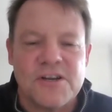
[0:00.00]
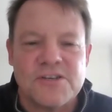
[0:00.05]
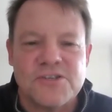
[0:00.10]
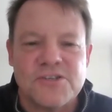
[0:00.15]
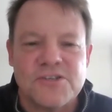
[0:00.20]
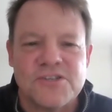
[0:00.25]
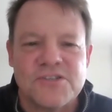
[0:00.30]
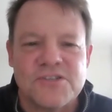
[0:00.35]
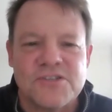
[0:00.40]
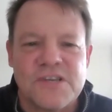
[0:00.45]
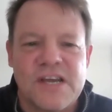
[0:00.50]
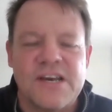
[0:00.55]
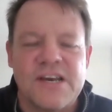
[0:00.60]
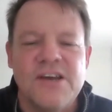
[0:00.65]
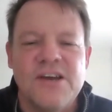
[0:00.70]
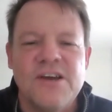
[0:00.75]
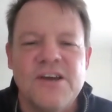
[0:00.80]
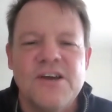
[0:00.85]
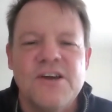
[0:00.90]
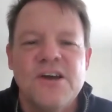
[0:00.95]
And she
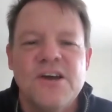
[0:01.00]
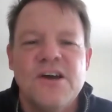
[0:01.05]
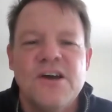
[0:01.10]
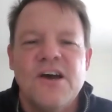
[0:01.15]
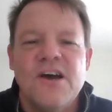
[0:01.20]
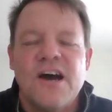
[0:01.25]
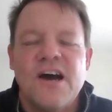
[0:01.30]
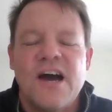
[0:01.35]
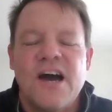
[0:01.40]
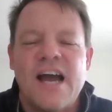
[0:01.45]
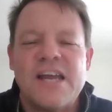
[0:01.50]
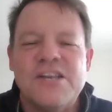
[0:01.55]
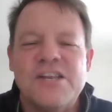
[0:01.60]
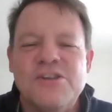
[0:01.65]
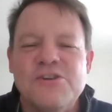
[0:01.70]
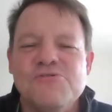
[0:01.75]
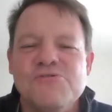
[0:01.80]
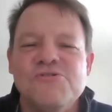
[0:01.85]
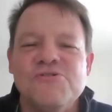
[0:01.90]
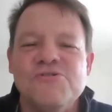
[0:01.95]
said, I
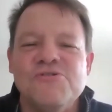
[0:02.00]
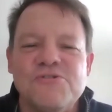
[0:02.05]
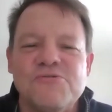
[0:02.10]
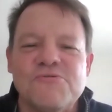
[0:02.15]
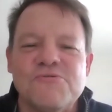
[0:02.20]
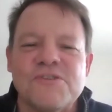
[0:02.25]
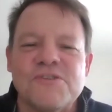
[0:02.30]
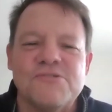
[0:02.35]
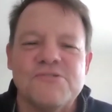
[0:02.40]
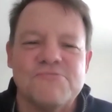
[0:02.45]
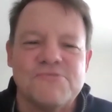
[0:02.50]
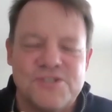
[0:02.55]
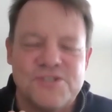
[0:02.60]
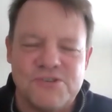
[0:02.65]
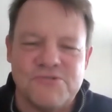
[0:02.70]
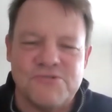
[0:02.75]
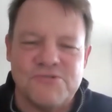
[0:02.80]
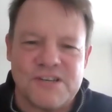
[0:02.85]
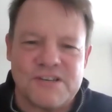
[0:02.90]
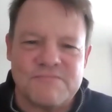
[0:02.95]
knew you knew what you were
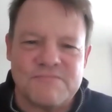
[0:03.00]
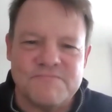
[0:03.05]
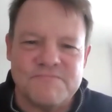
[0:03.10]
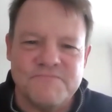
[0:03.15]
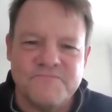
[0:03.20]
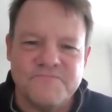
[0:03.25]
doing,